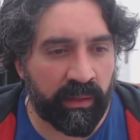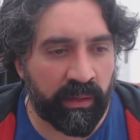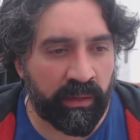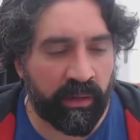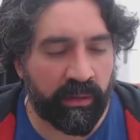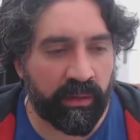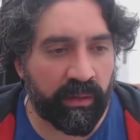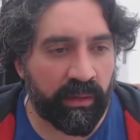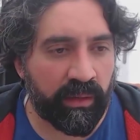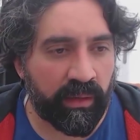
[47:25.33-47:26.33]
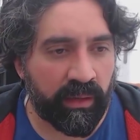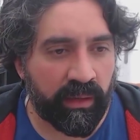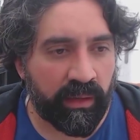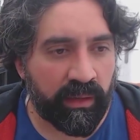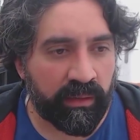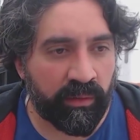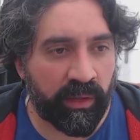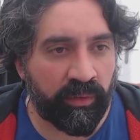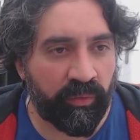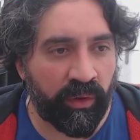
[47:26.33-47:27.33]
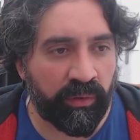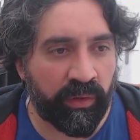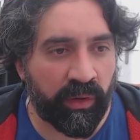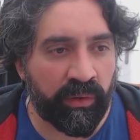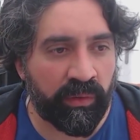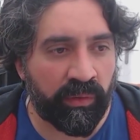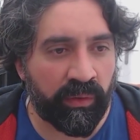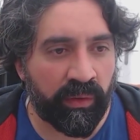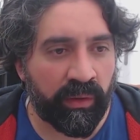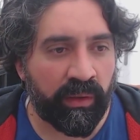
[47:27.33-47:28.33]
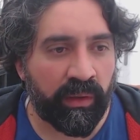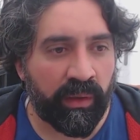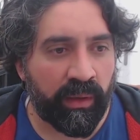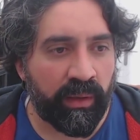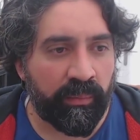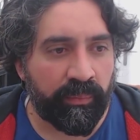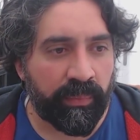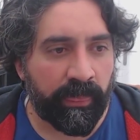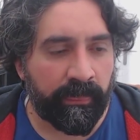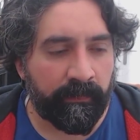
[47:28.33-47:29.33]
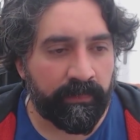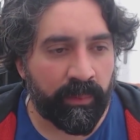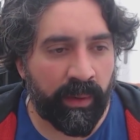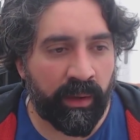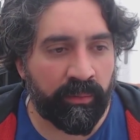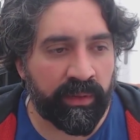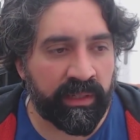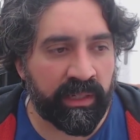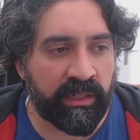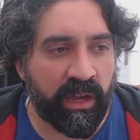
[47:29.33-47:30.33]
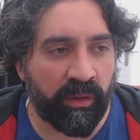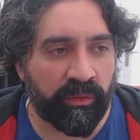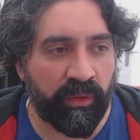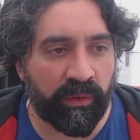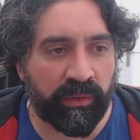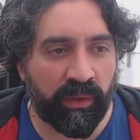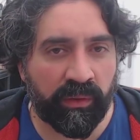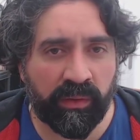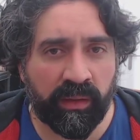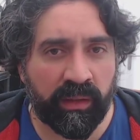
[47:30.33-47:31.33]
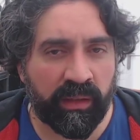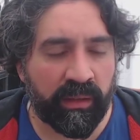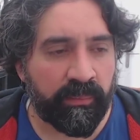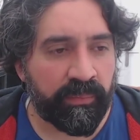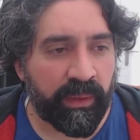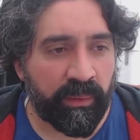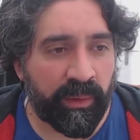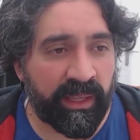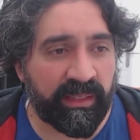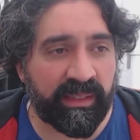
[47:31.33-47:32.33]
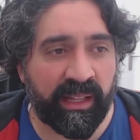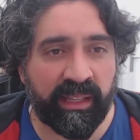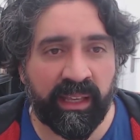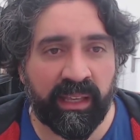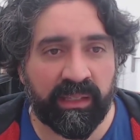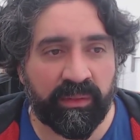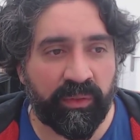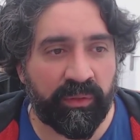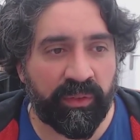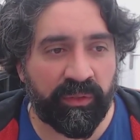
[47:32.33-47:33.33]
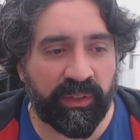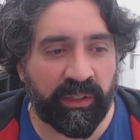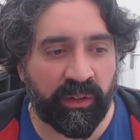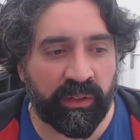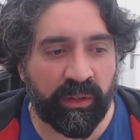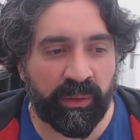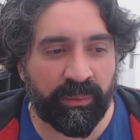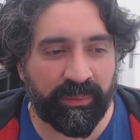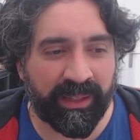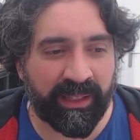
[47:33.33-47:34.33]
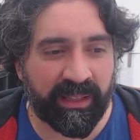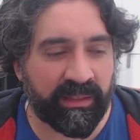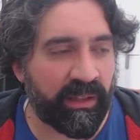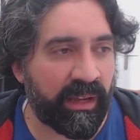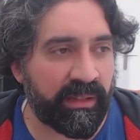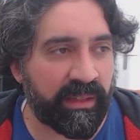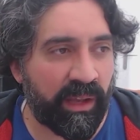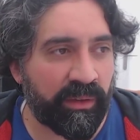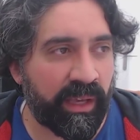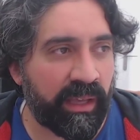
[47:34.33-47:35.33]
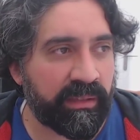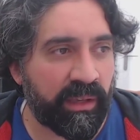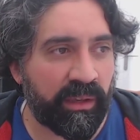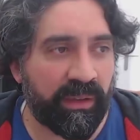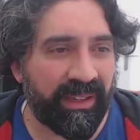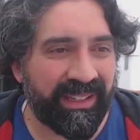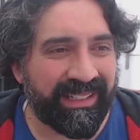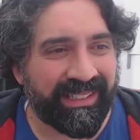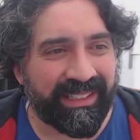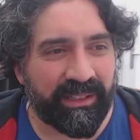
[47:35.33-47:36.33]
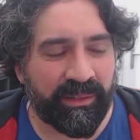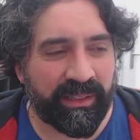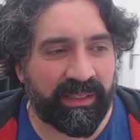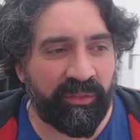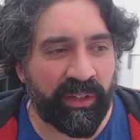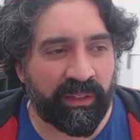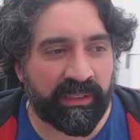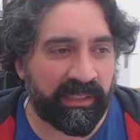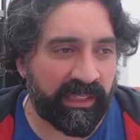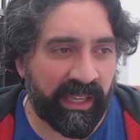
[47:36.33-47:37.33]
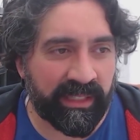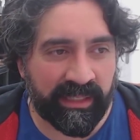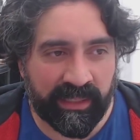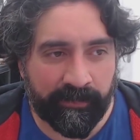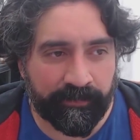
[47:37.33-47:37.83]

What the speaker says: I don't know. Nice photos. Wow, really detailed photos. Well, he's selling his for $15.99 and he hasn't had a sale yet, so well, it's difficult to say, isn't it?